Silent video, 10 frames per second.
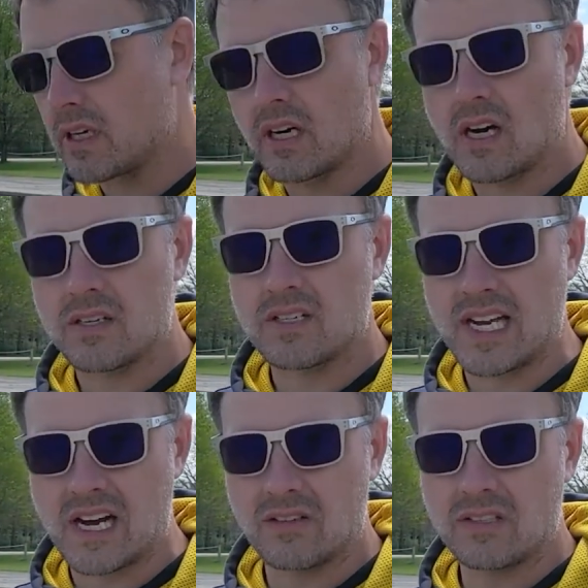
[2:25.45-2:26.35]
are
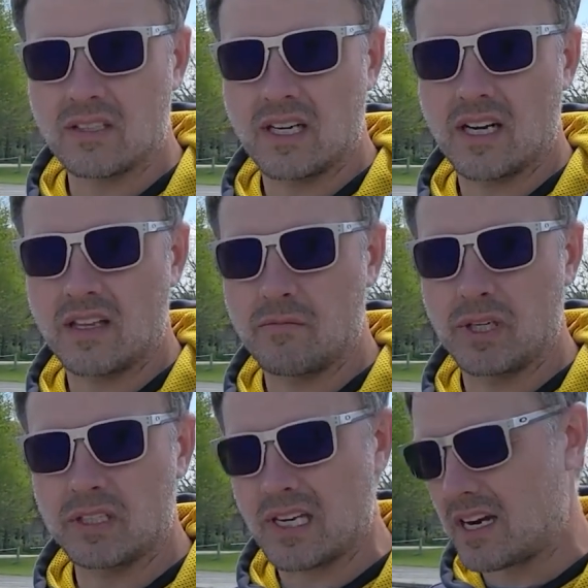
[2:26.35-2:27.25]
stout. They're
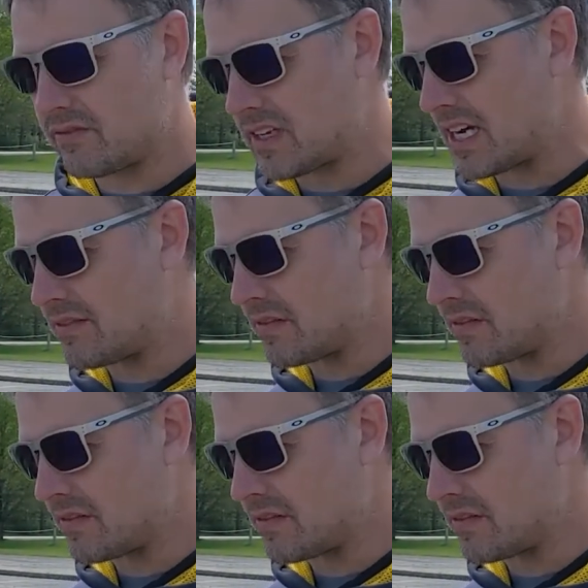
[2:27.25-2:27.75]
built out of kind of